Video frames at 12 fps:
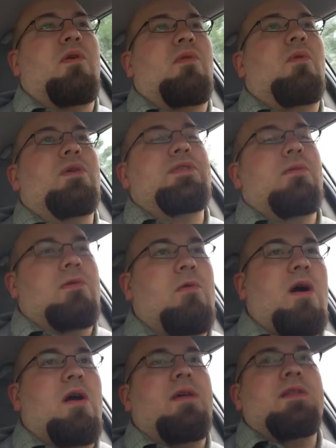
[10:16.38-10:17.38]
are the ones that
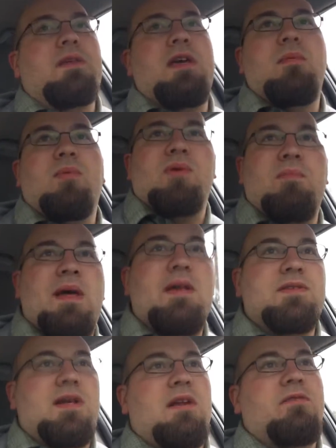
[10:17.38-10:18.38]
require, like, the keyboard and
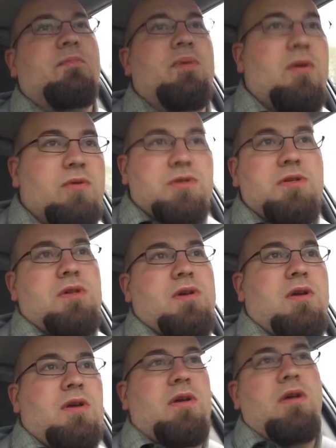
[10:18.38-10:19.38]
mouse kind of approach.
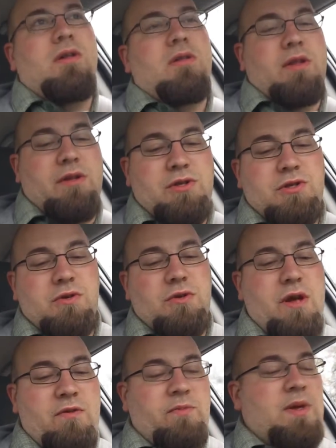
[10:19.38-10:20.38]
Like the
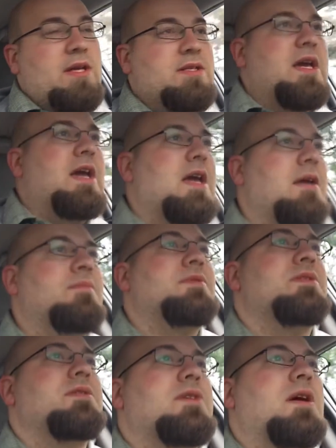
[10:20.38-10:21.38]
shooter FPS
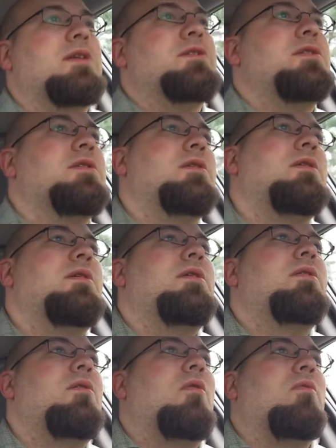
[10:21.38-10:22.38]
games and such,
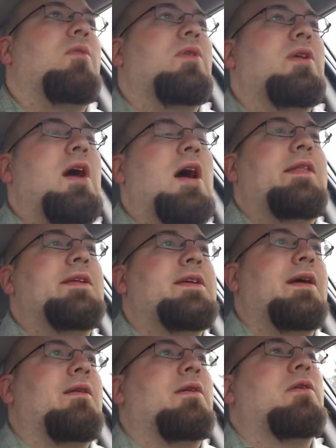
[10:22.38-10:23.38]
or really highly
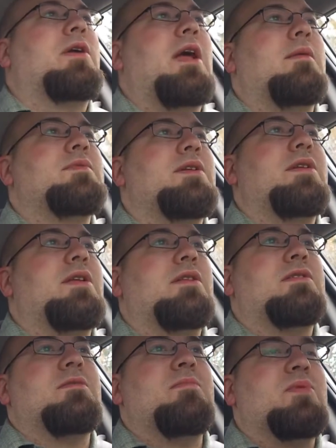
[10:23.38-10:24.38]
technical games that you
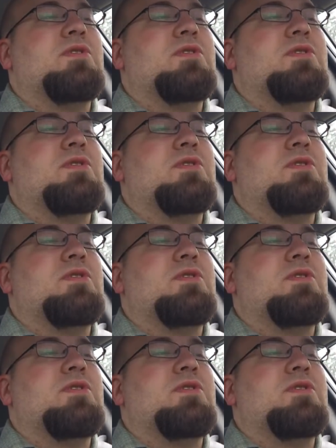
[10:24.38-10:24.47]
need some